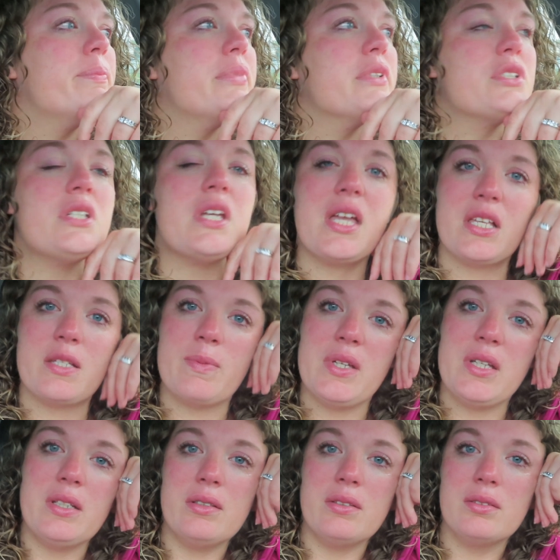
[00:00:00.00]
But she has
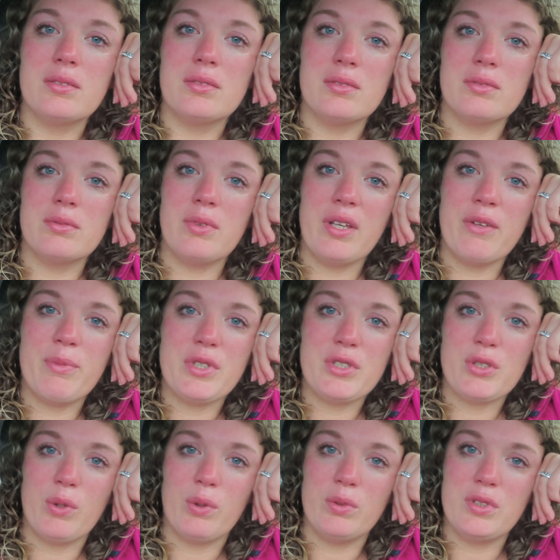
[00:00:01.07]
been, we've
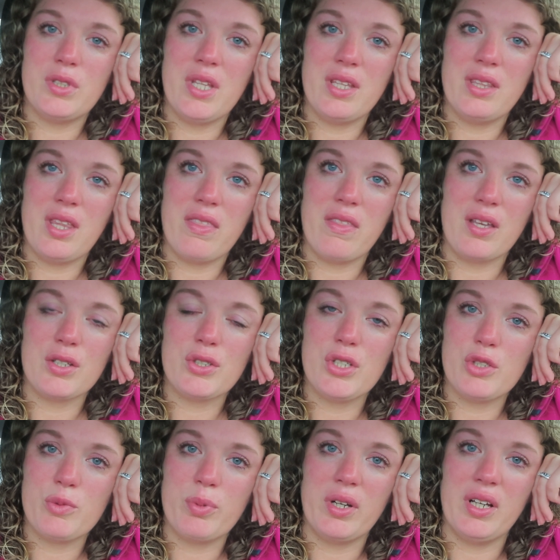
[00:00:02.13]
been told that they think
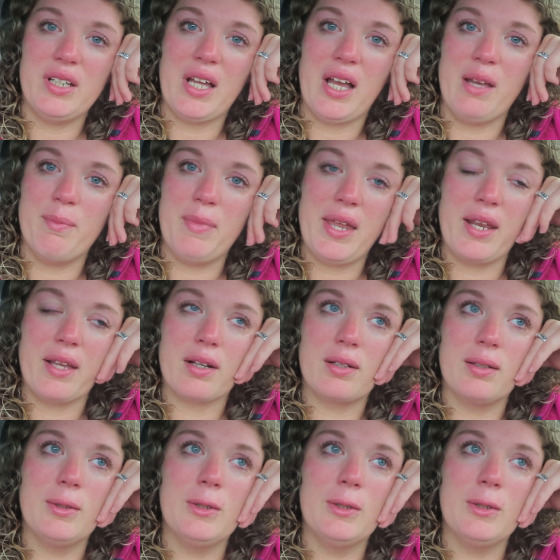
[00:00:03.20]
she's pre-diabetic.